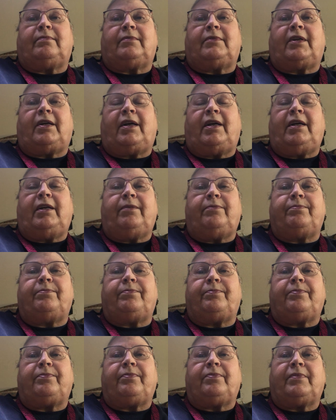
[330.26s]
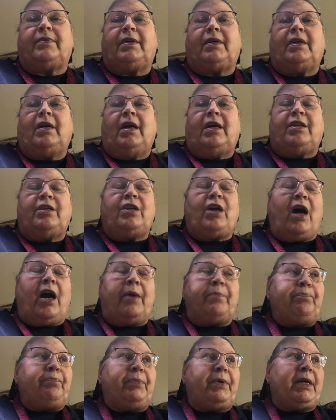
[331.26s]
right?
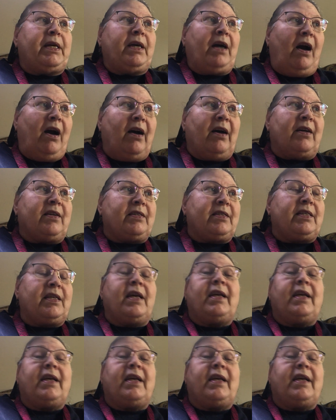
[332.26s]
Not because